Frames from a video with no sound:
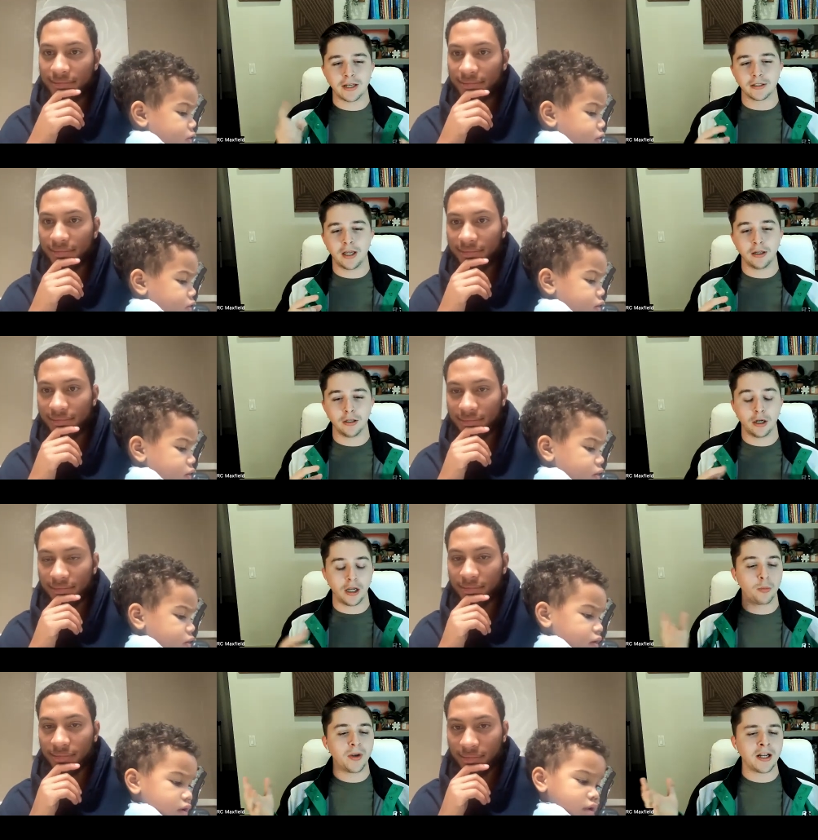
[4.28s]
Speaker 1: That is Lyle
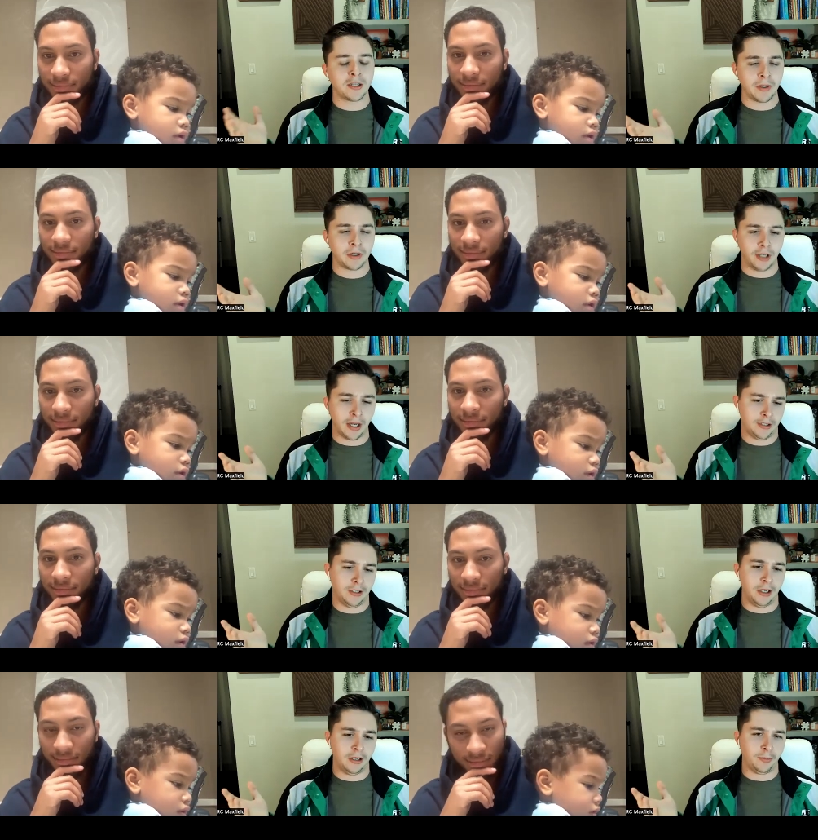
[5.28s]
Leon. And we got a special guest
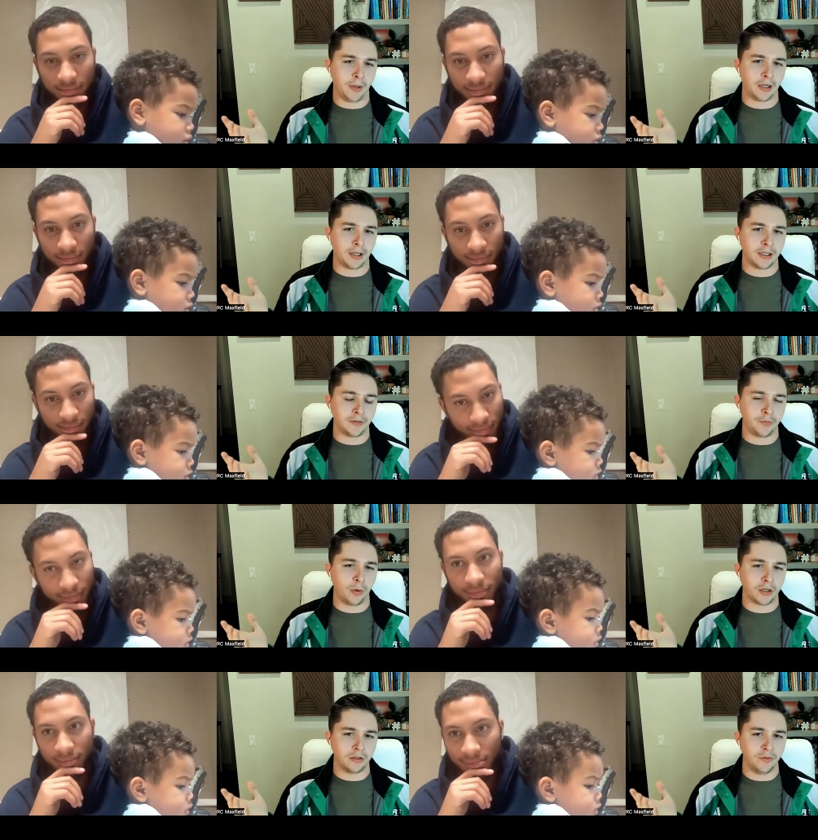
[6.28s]
today on the podcast if you're
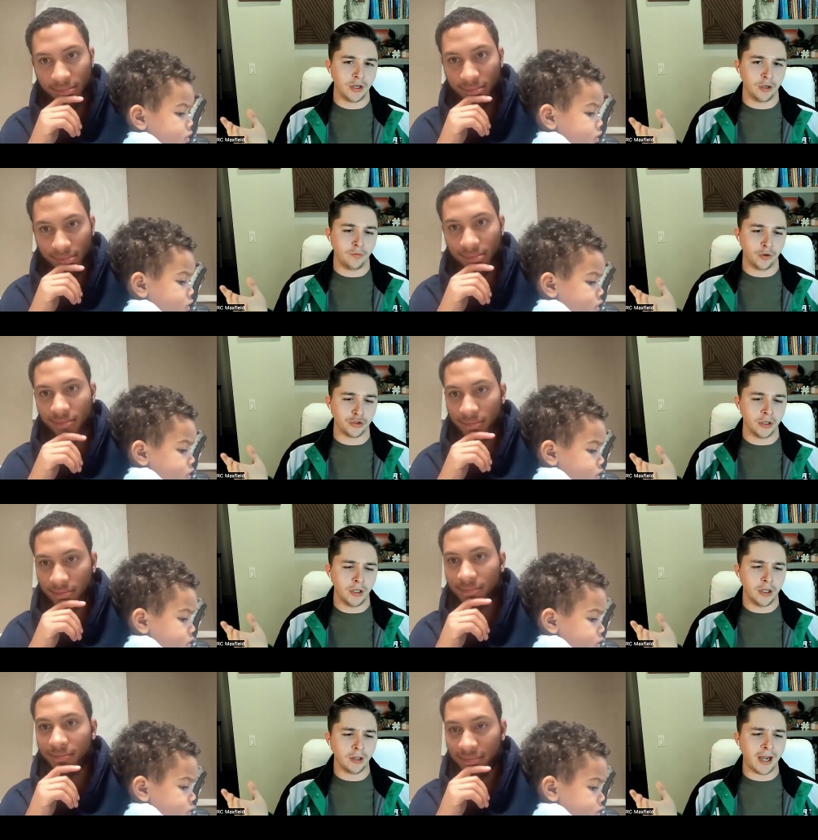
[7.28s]
watching the video version.
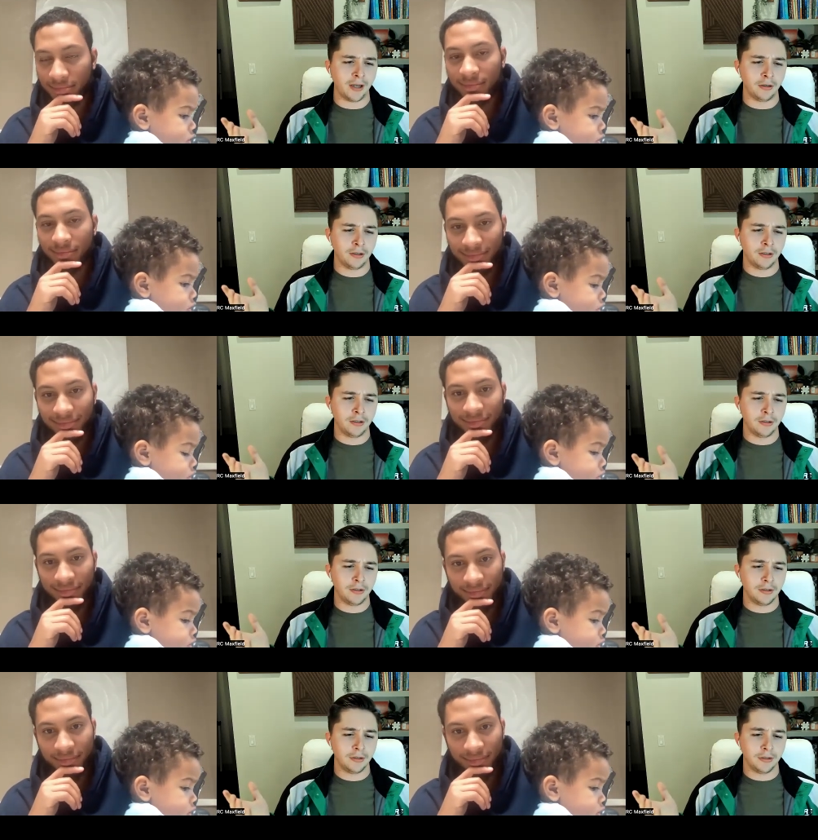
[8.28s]
Lyle,
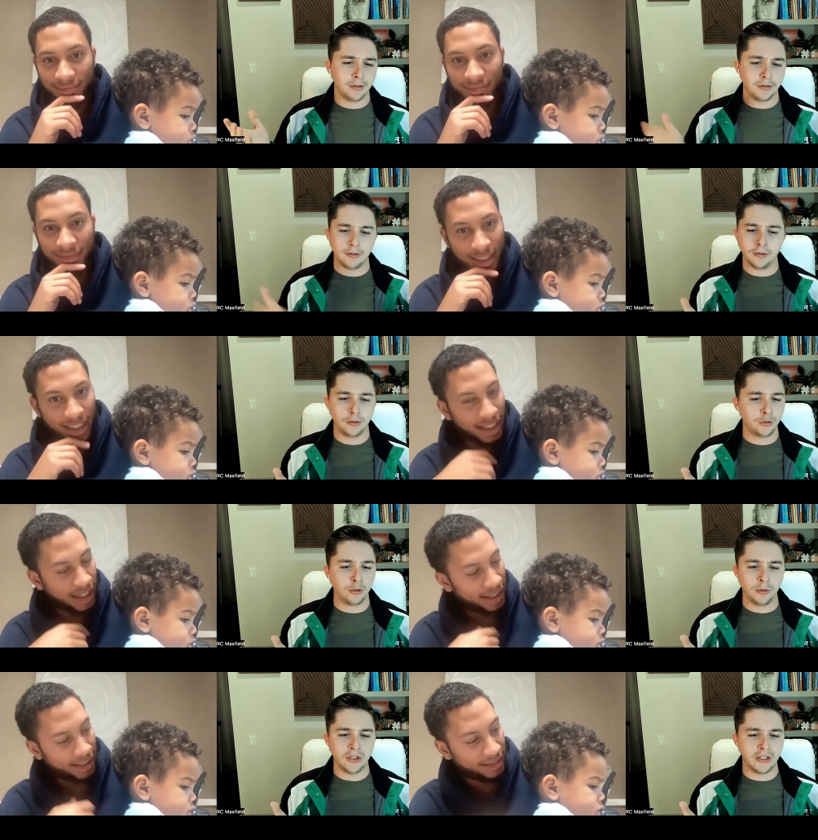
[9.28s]

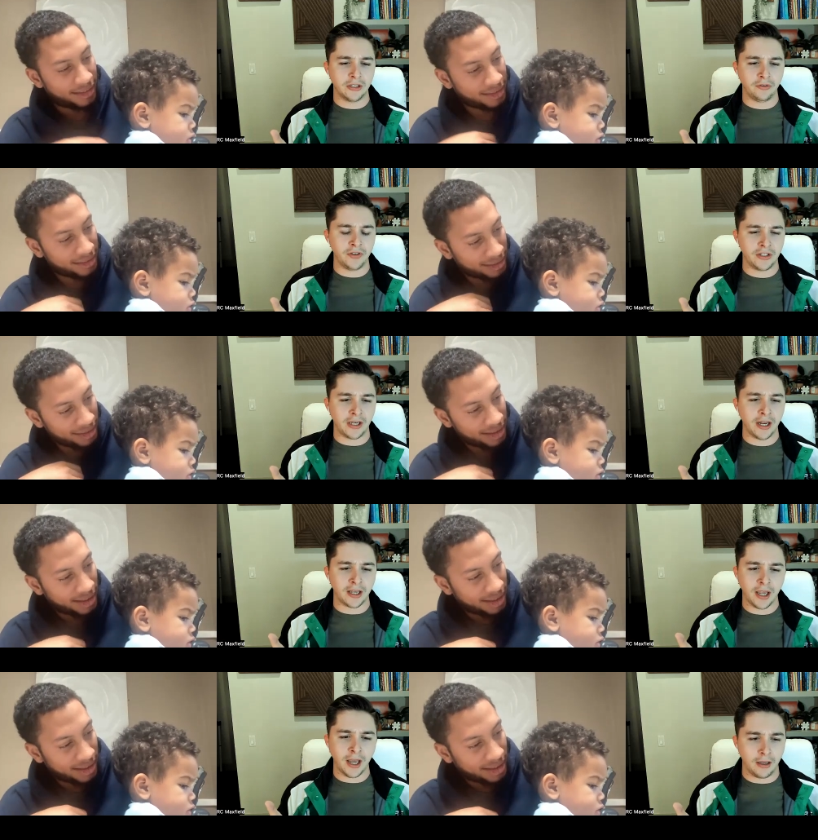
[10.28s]
Speaker 2: who is this
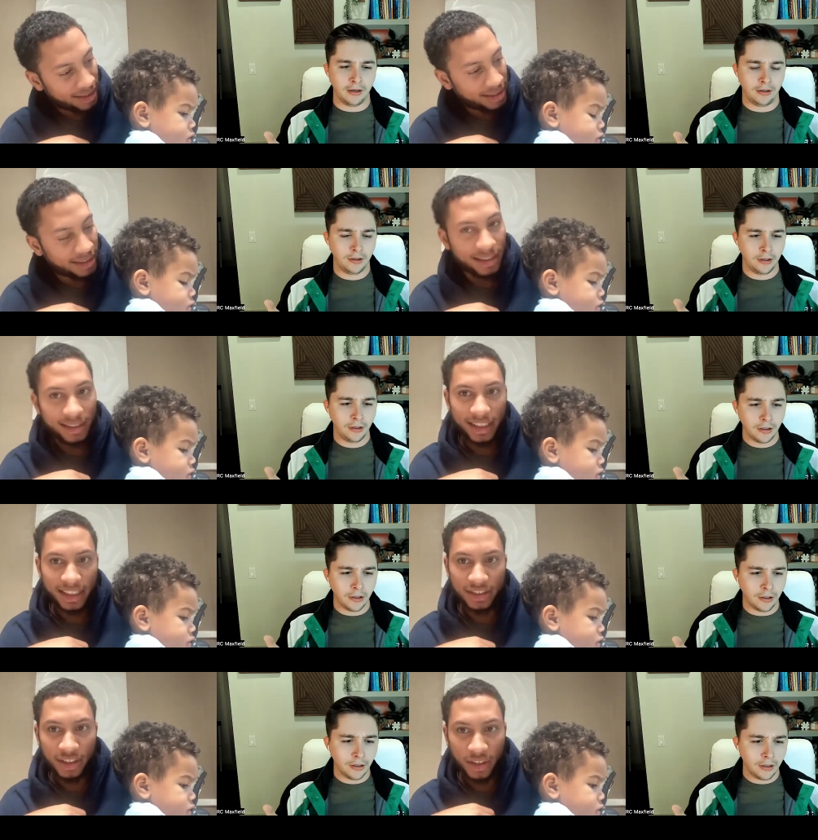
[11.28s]
sophisticated cat?
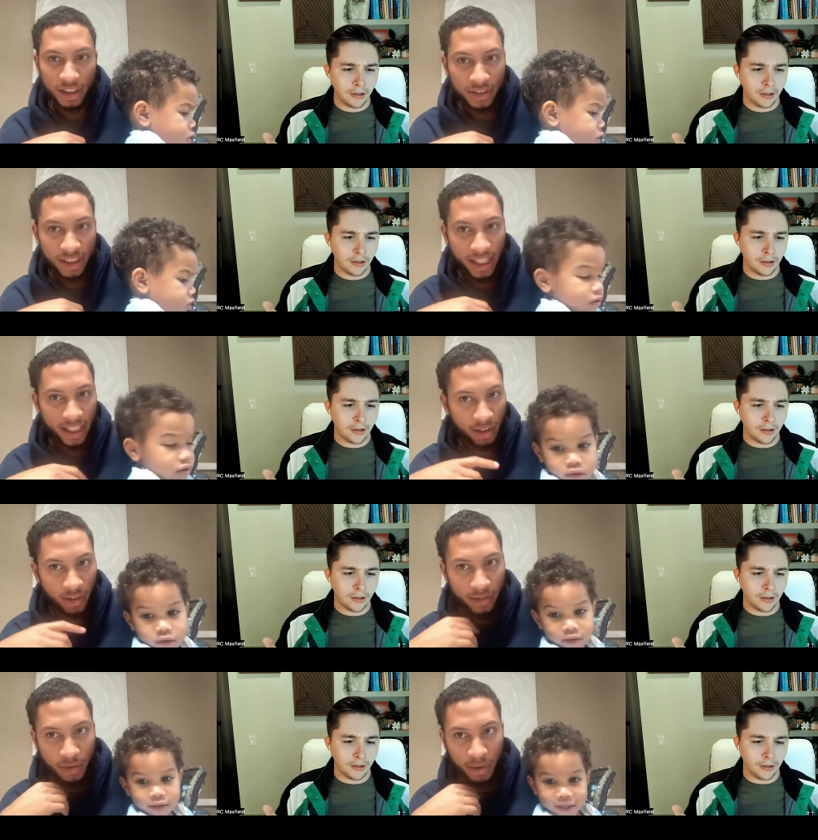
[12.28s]
Enzo, can you say hello,
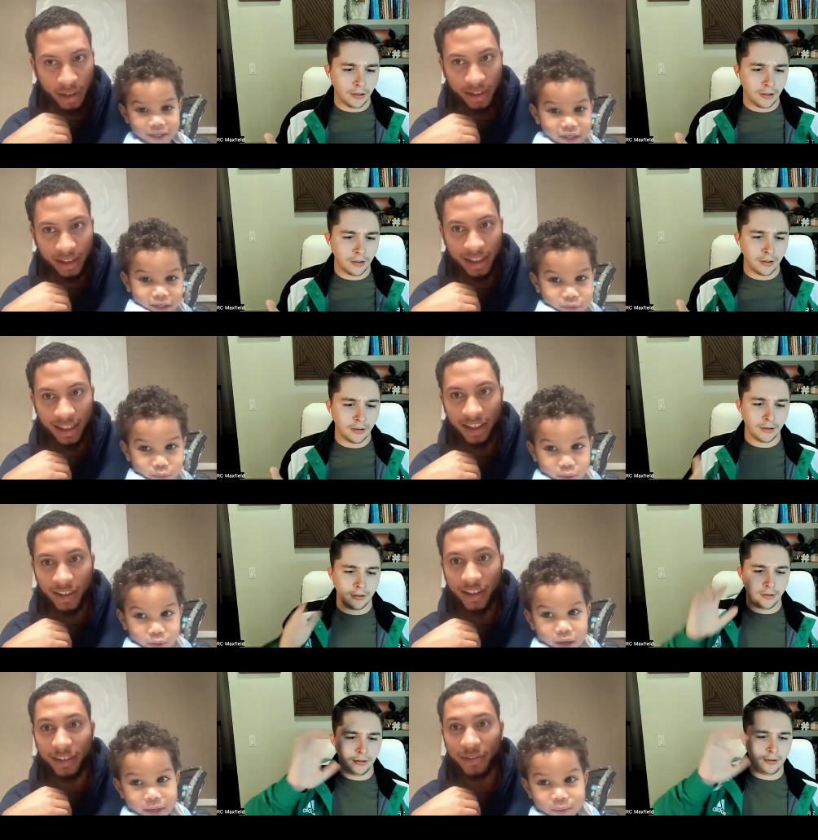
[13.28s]
everyone? Hello,
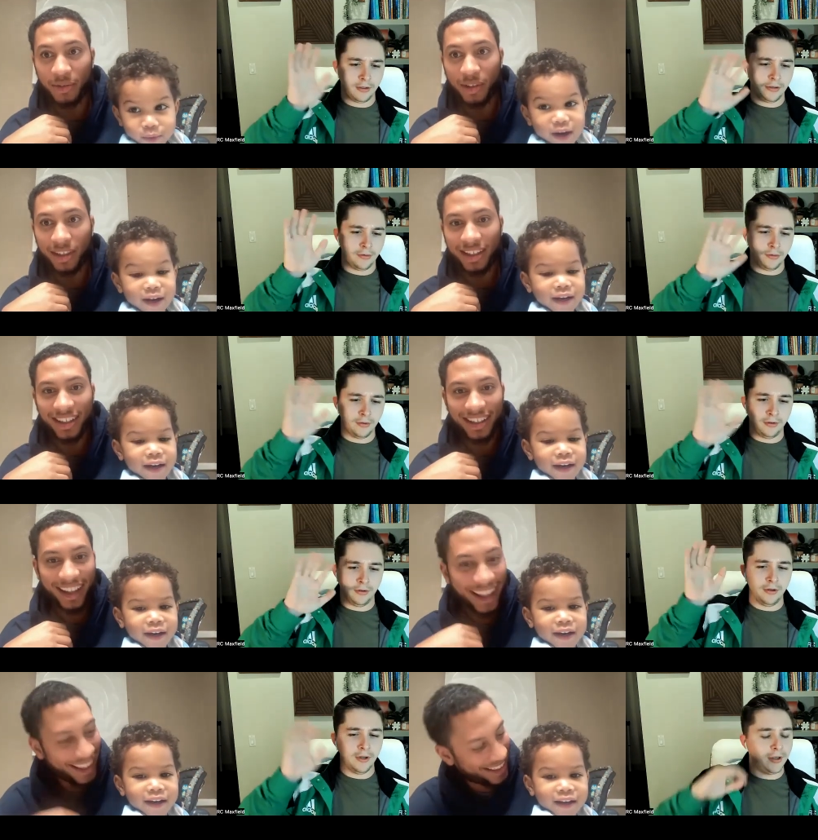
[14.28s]
everyone.
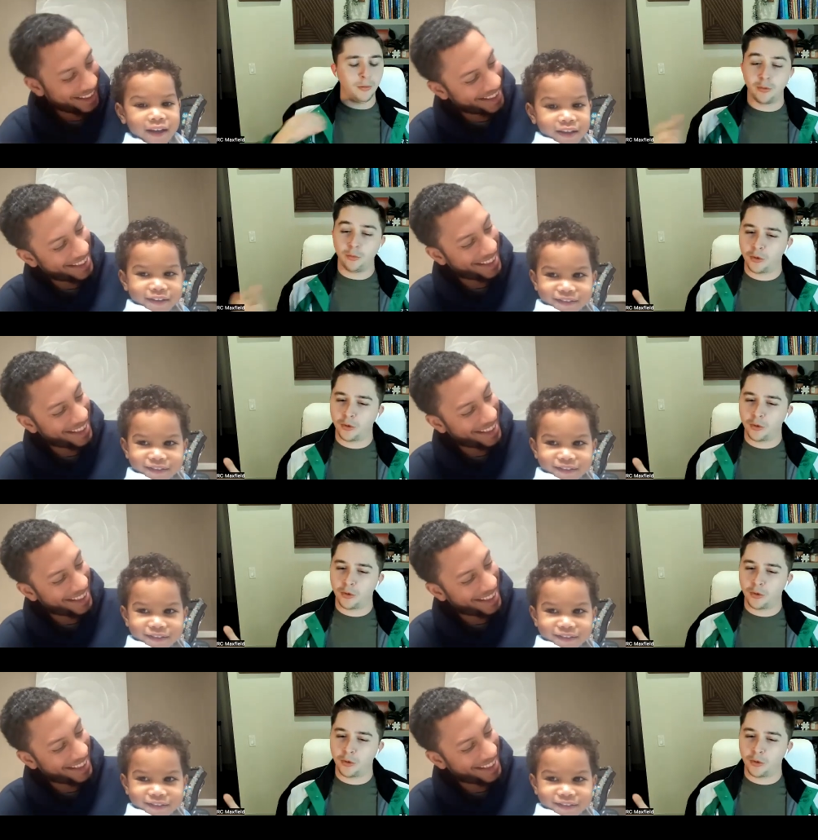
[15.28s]
Speaker 1: We